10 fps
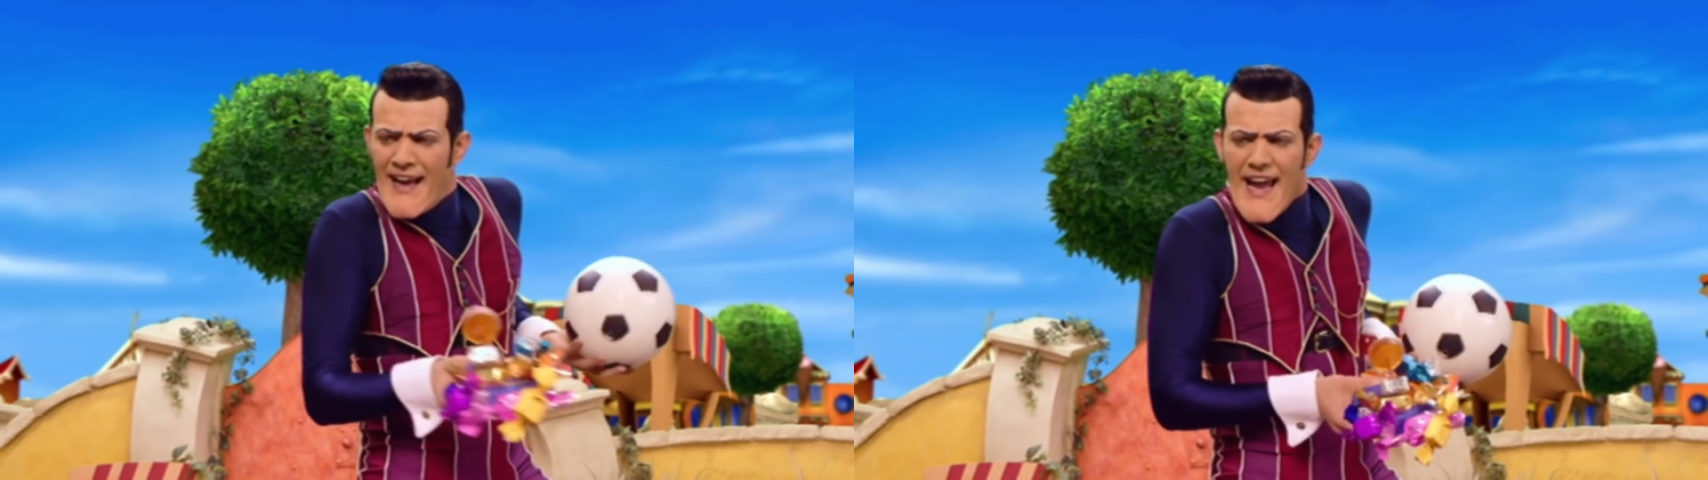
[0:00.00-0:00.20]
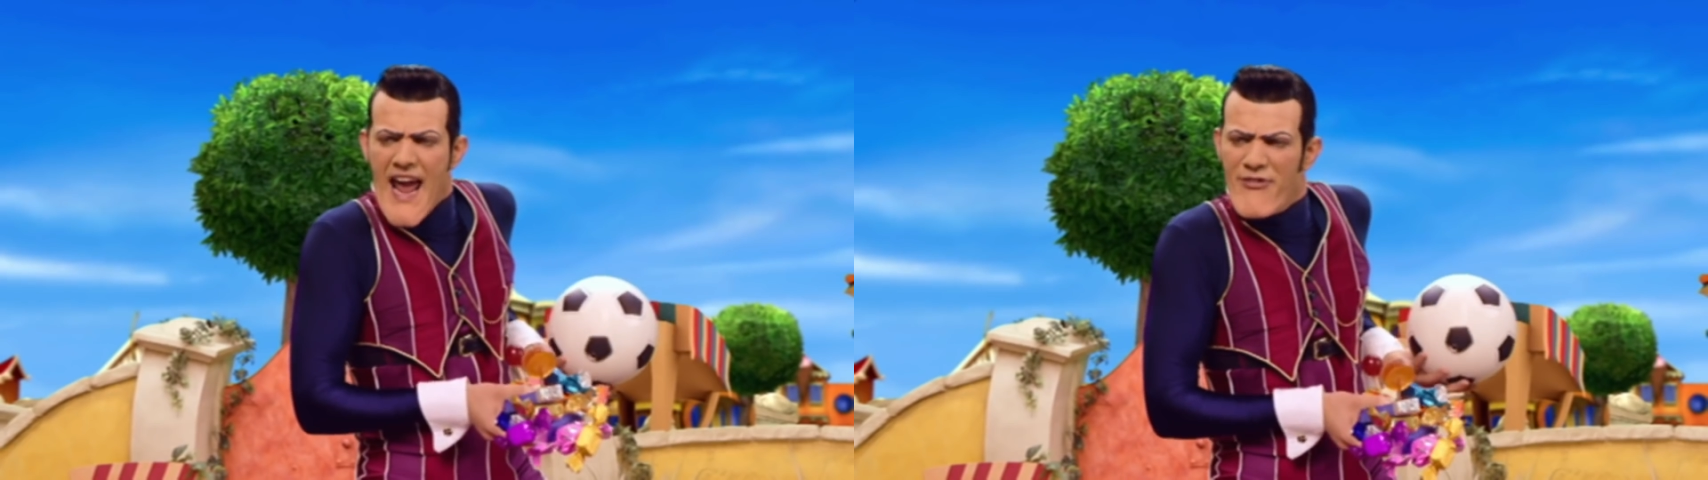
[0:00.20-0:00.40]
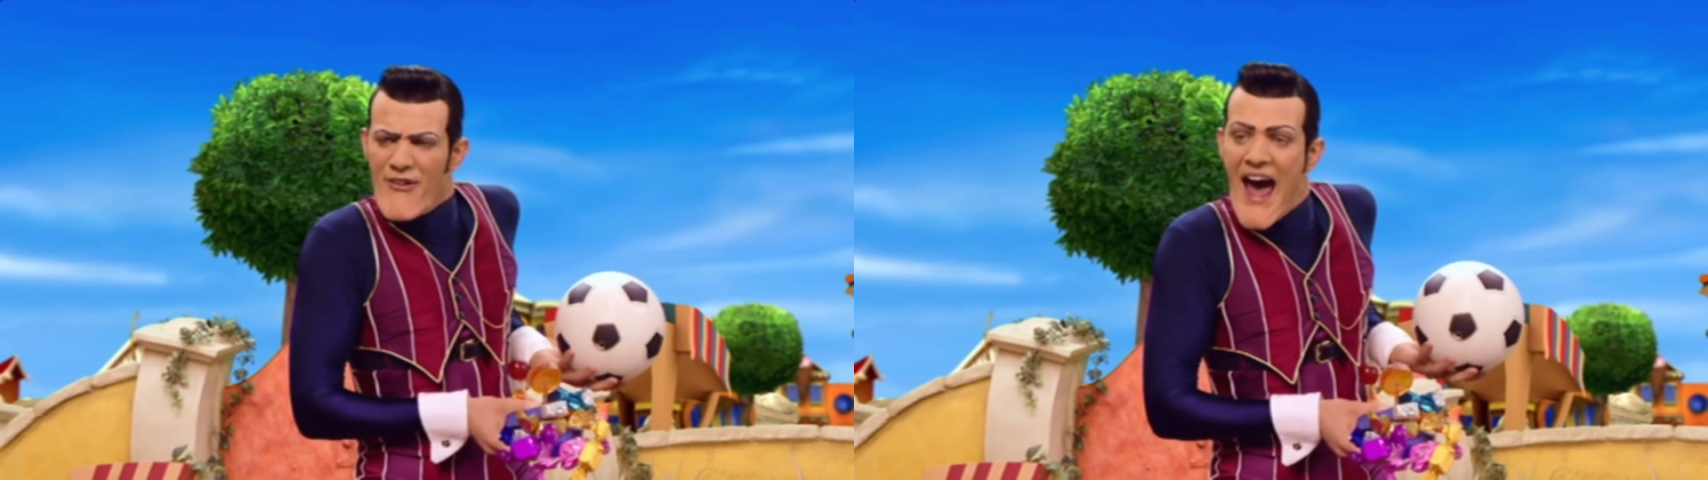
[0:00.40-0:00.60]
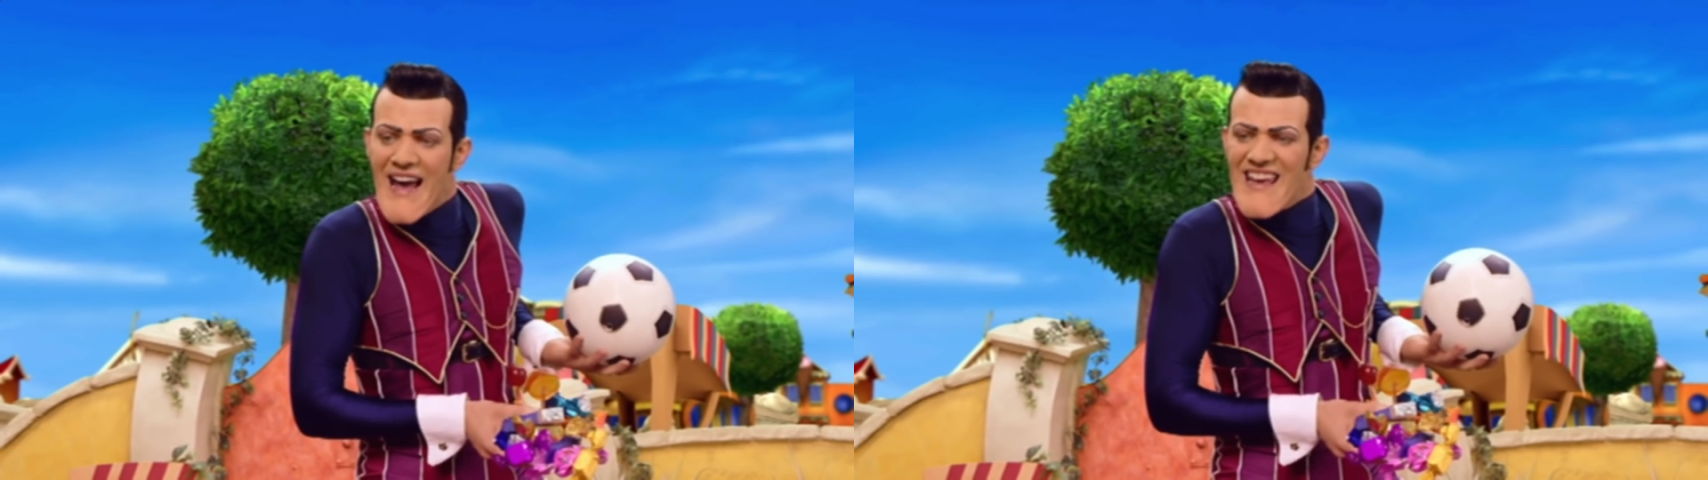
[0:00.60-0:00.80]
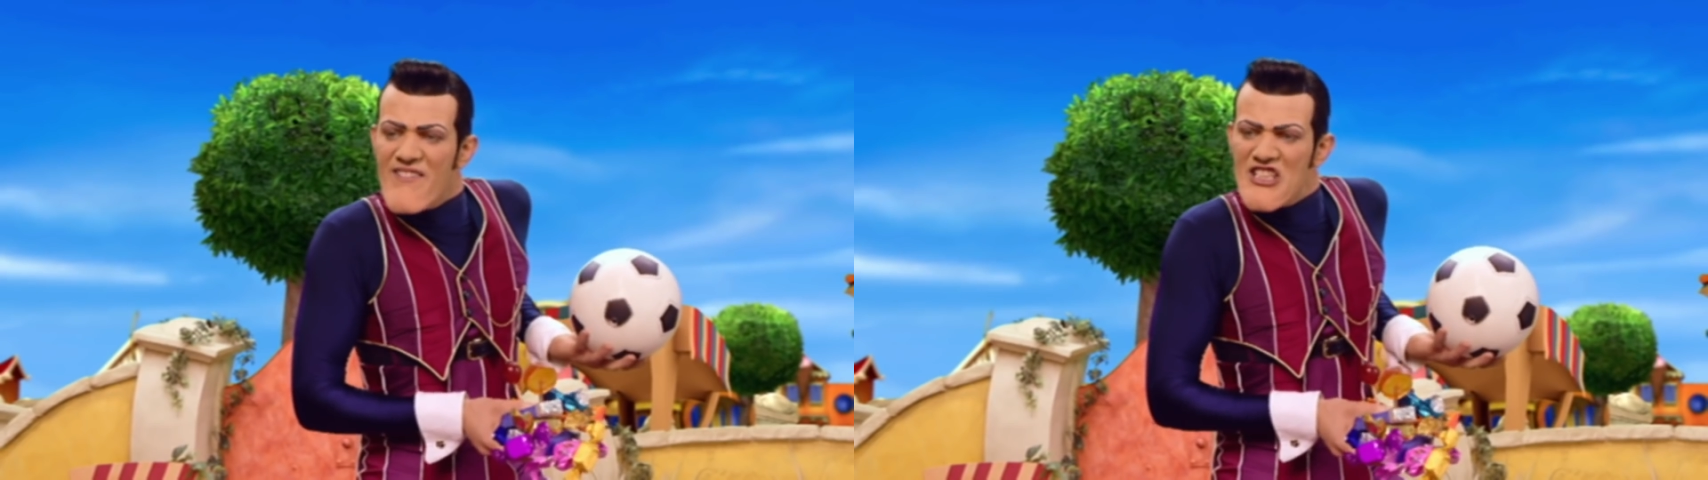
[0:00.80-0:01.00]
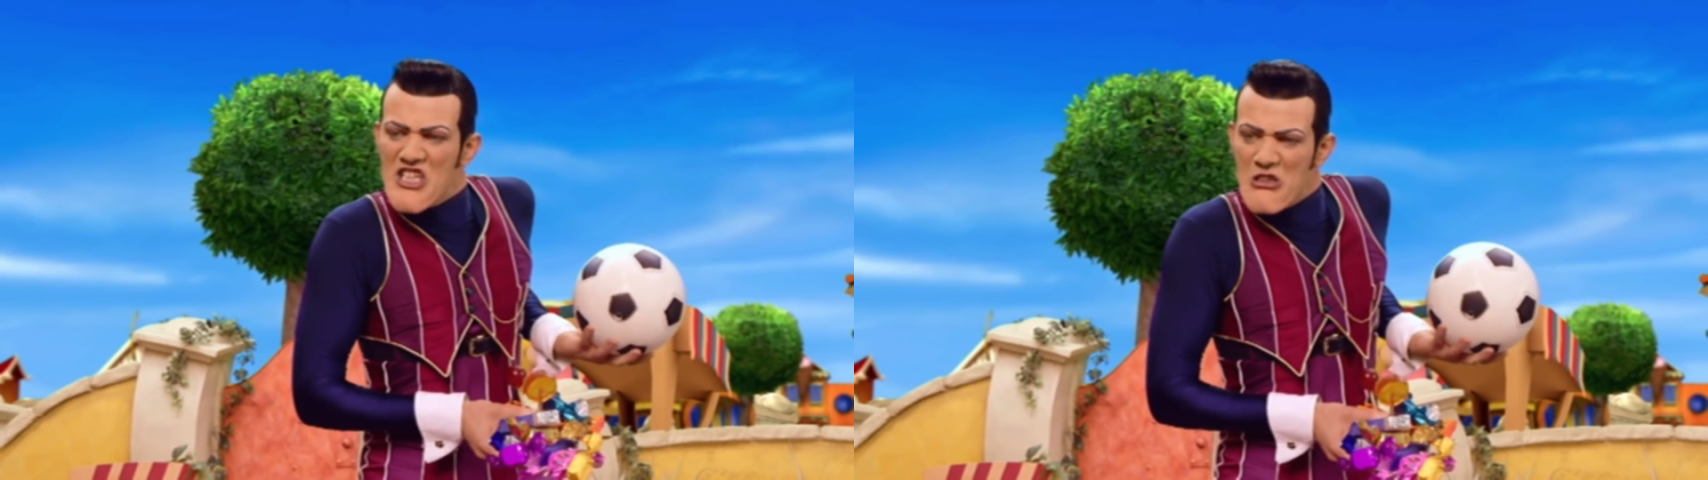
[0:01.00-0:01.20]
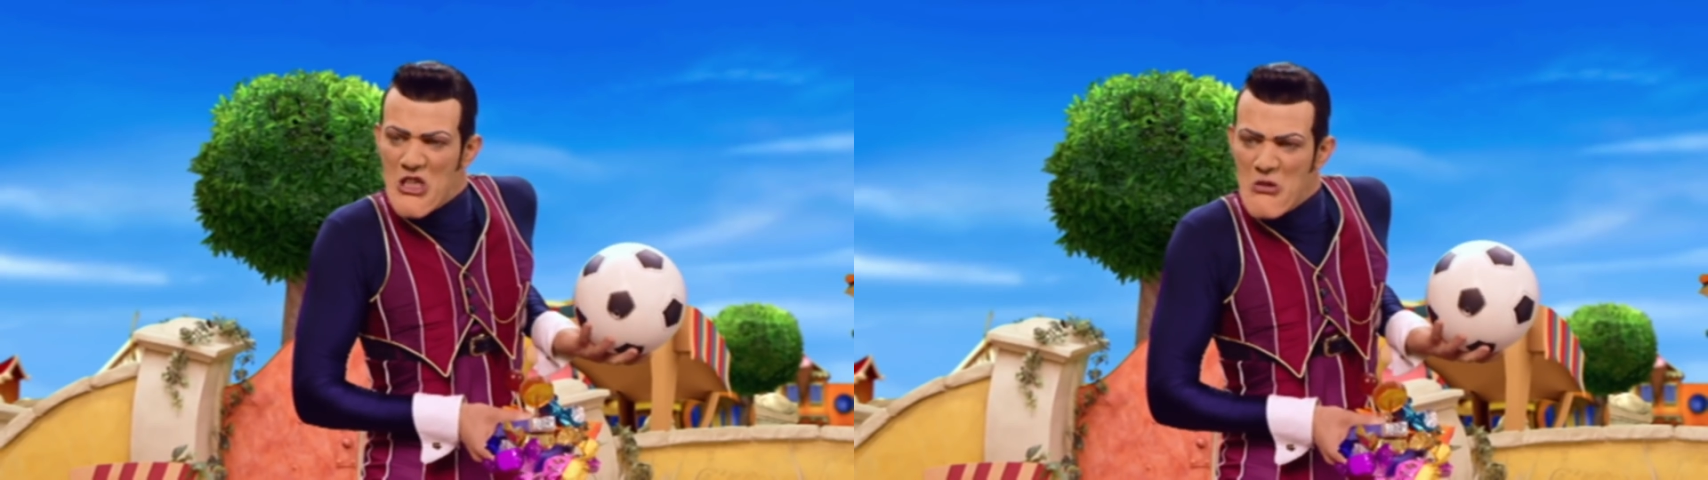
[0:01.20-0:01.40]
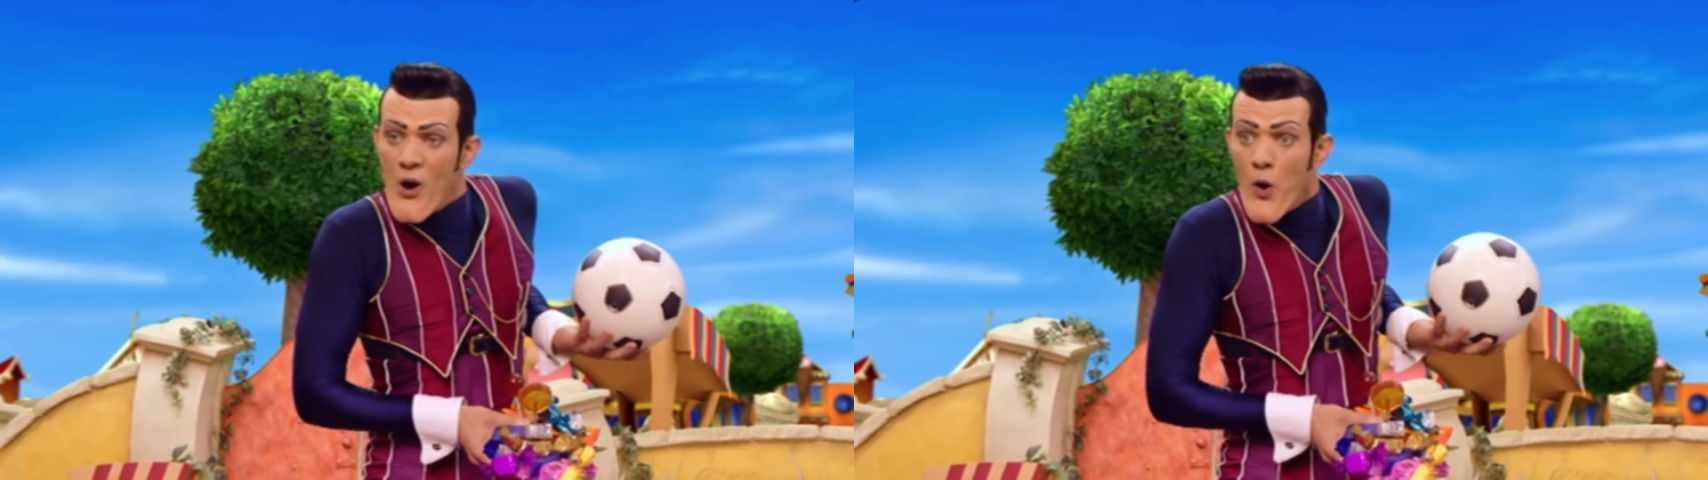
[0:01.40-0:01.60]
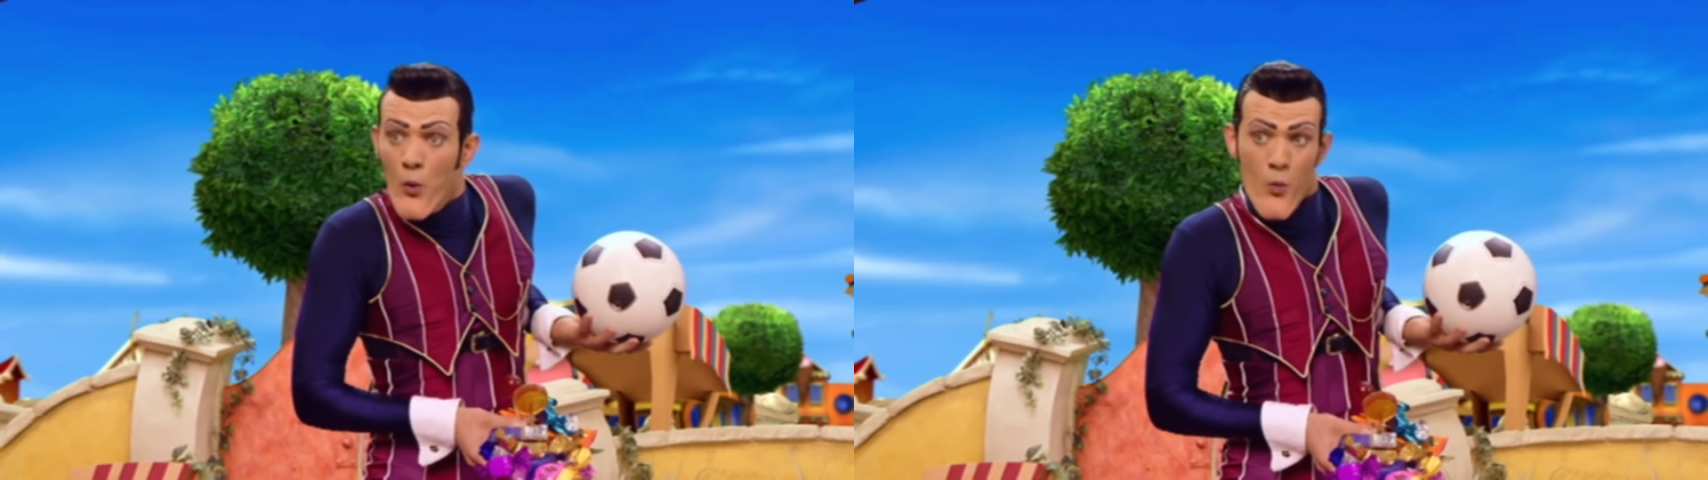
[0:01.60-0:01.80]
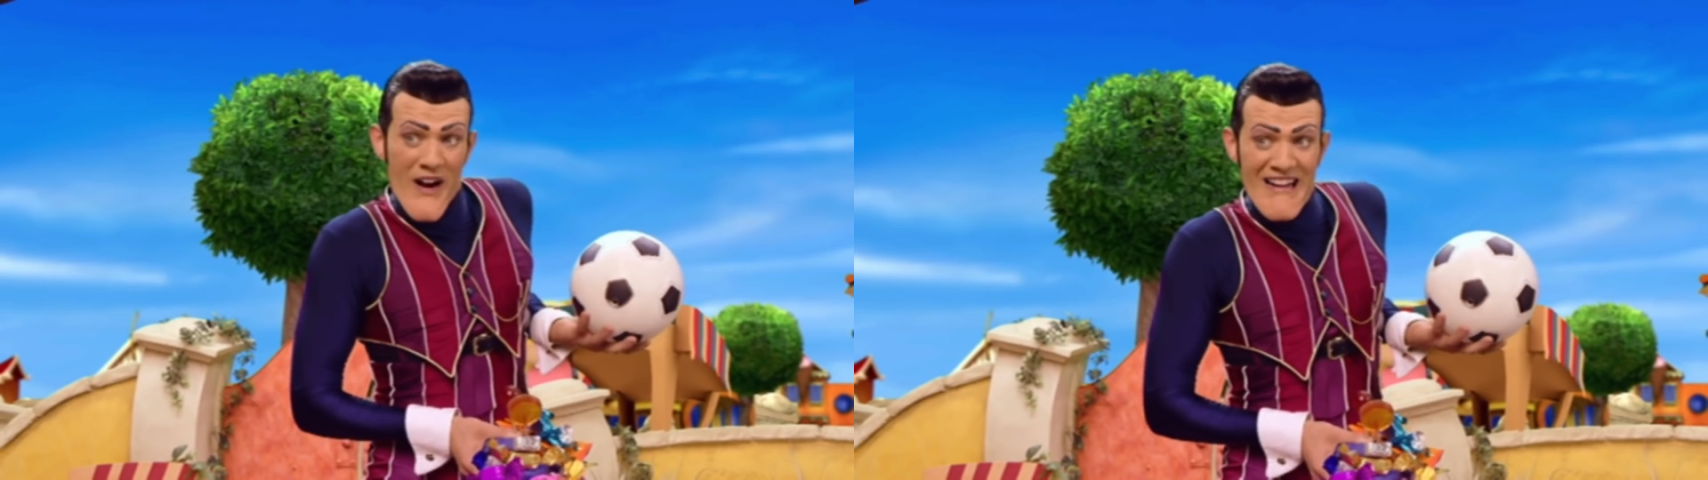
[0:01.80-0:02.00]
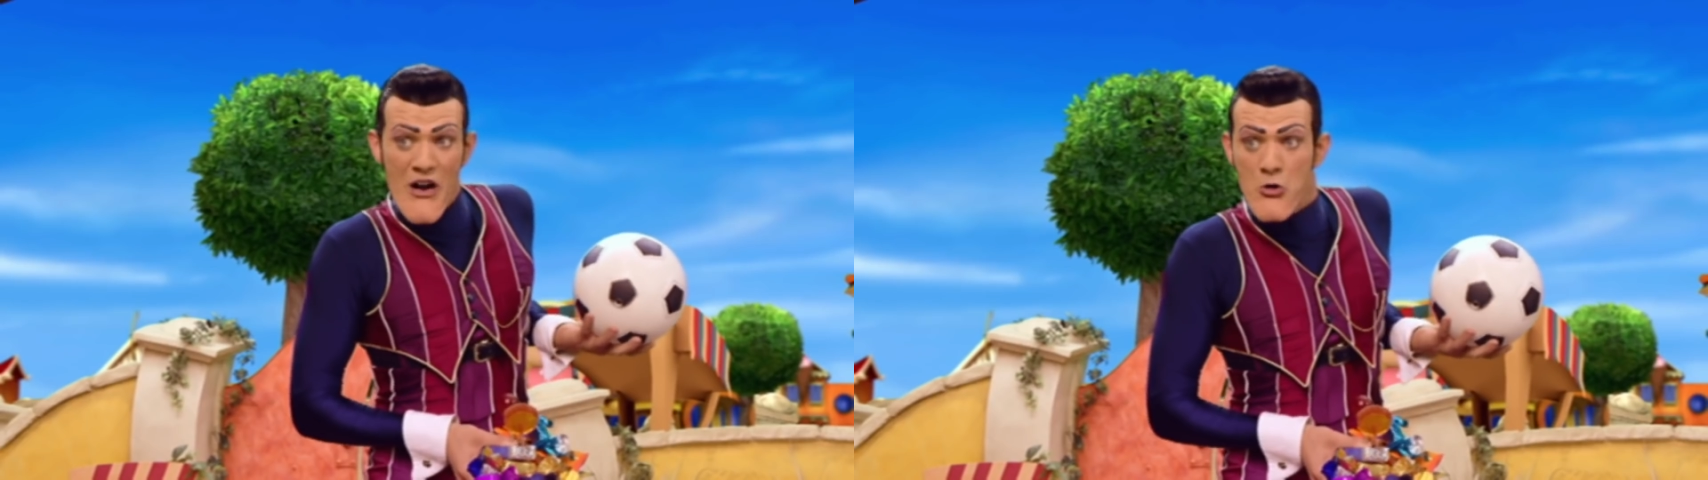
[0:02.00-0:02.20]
If I give it to you, will you